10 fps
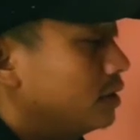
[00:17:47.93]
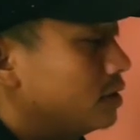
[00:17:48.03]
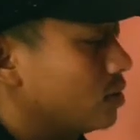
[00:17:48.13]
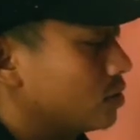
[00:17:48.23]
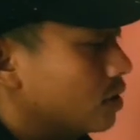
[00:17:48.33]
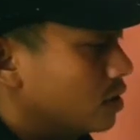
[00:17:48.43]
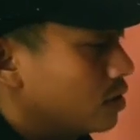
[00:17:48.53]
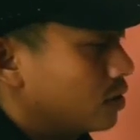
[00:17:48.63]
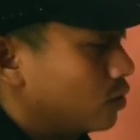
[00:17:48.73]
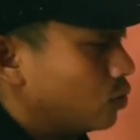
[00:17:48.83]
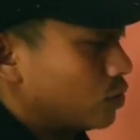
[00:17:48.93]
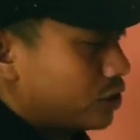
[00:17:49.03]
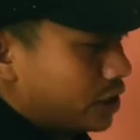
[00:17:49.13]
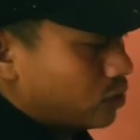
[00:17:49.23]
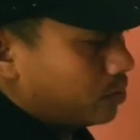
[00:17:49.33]
So
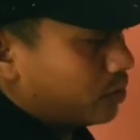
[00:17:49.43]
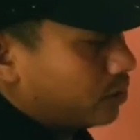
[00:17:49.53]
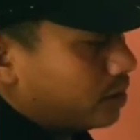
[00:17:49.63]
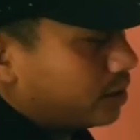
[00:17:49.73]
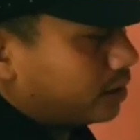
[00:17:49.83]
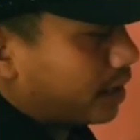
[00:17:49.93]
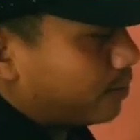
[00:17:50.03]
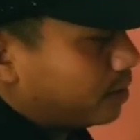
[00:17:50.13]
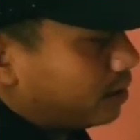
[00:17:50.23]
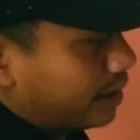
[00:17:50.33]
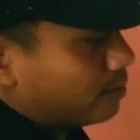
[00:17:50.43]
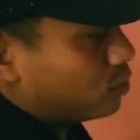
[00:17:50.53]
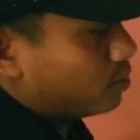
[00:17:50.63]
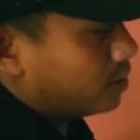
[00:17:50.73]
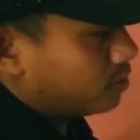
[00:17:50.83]
C should be written in capital, M
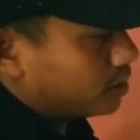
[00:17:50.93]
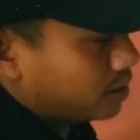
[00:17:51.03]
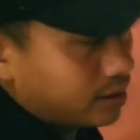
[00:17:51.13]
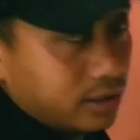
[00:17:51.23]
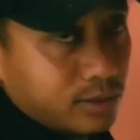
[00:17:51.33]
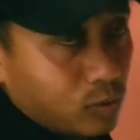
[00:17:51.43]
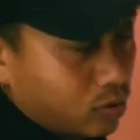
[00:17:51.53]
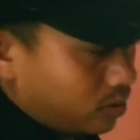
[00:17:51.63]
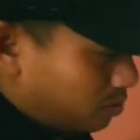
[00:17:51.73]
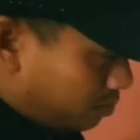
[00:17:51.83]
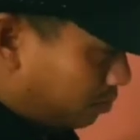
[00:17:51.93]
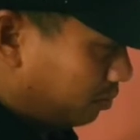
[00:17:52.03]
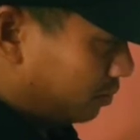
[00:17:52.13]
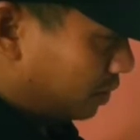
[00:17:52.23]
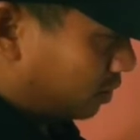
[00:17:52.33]
should be written in small.
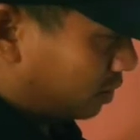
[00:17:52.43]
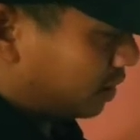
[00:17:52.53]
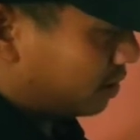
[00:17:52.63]
So this